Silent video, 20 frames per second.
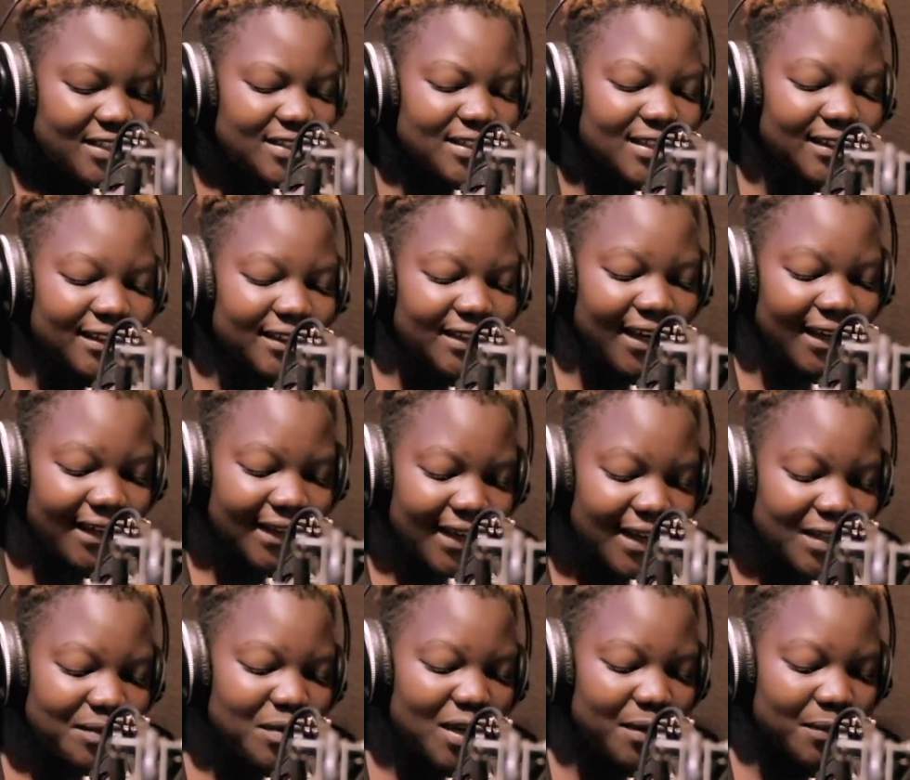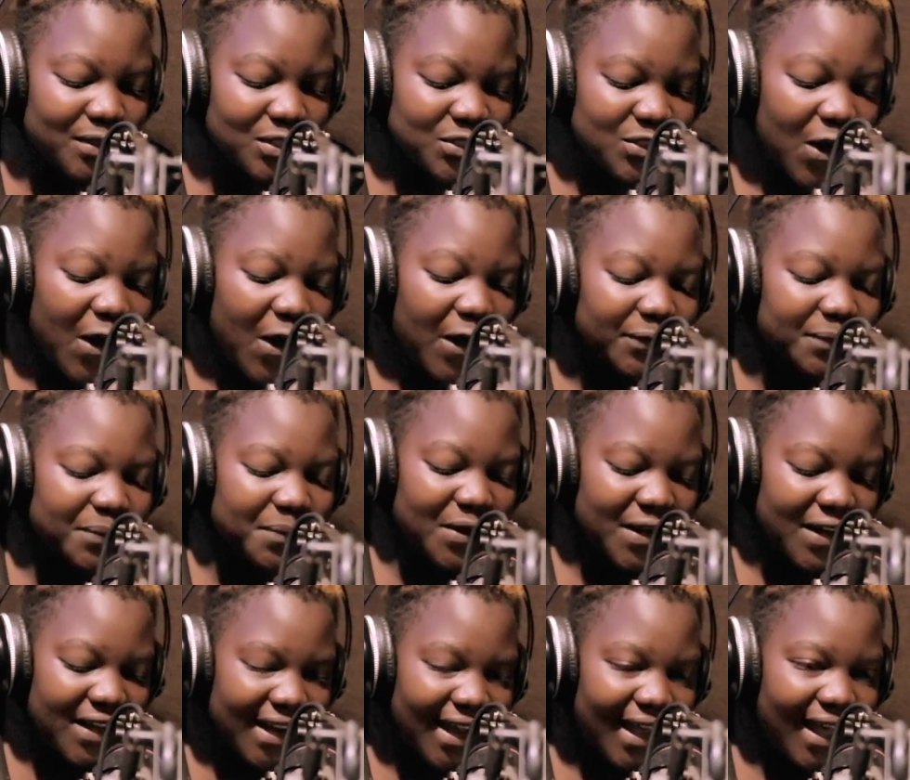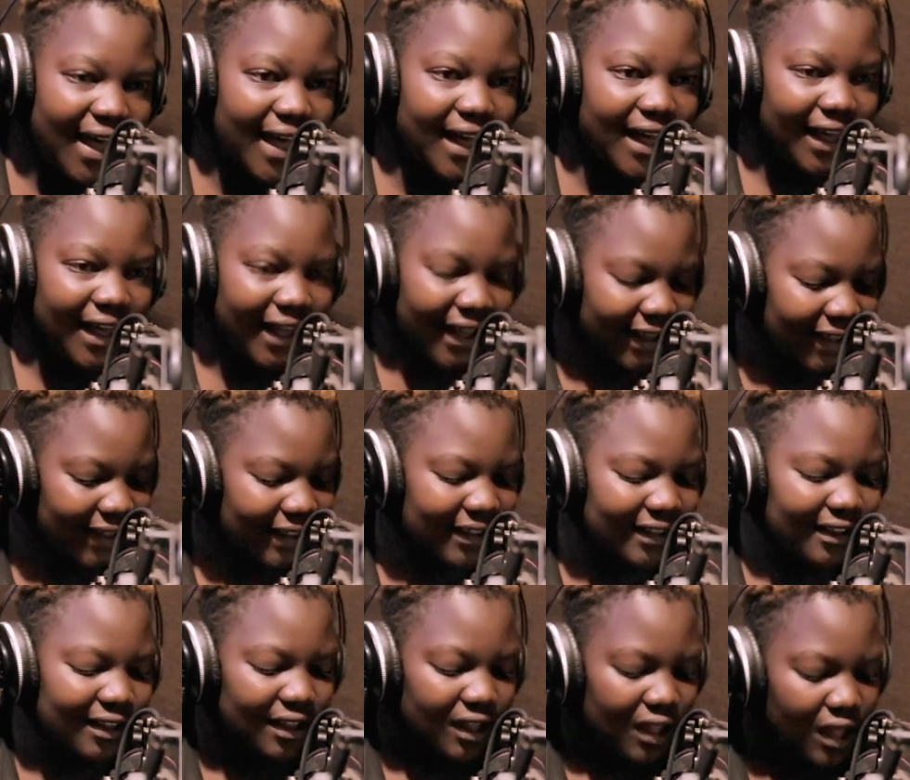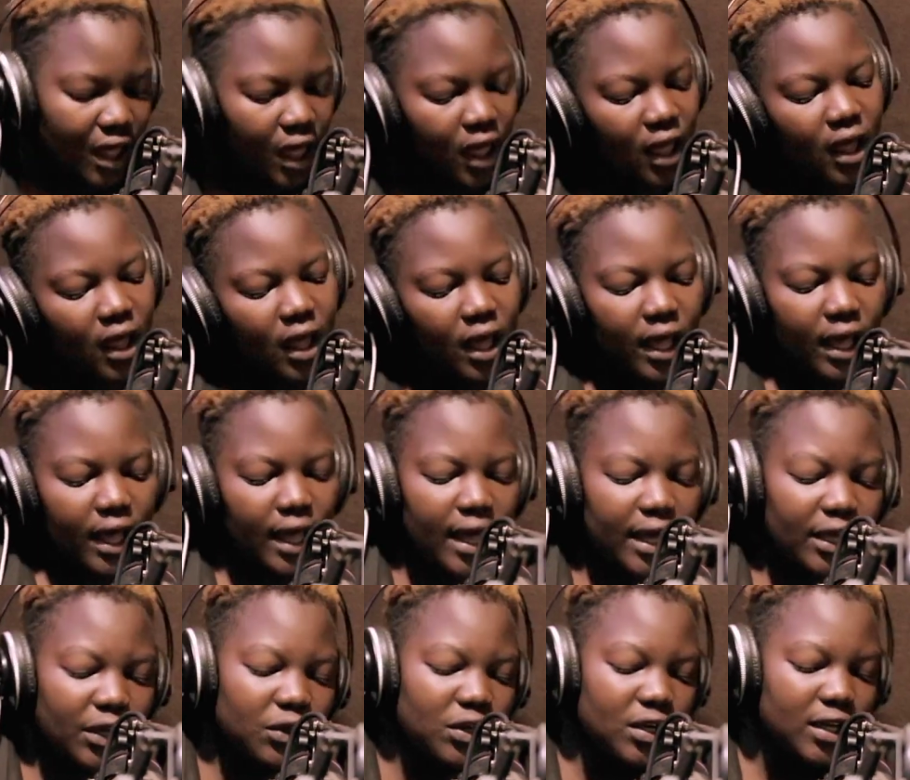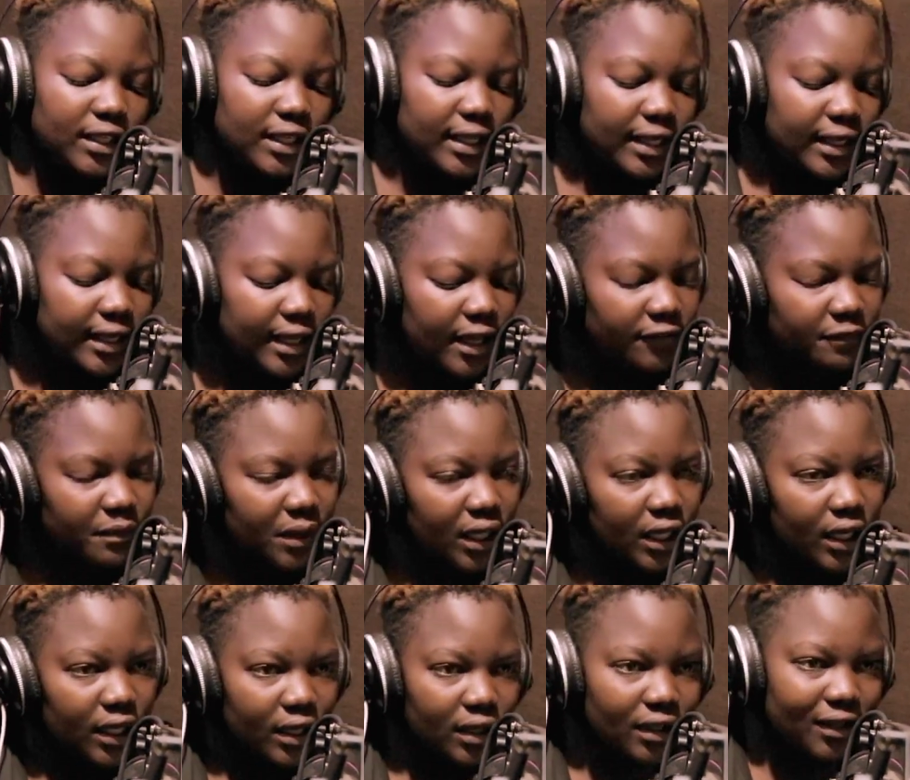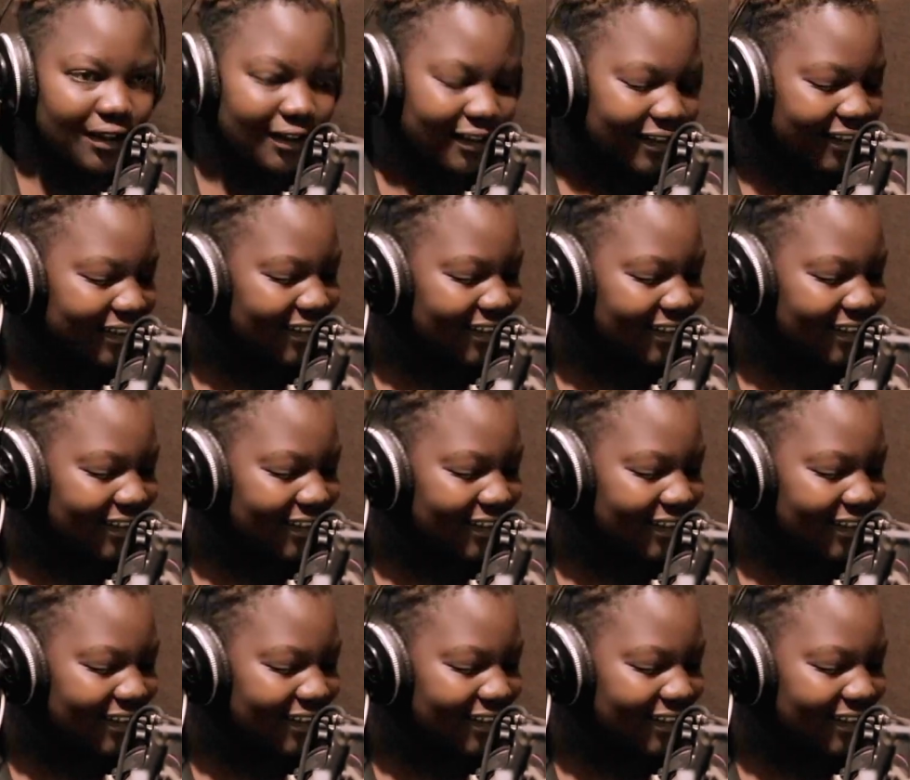You're cackling, baby chop, brother. Are you gonna love me?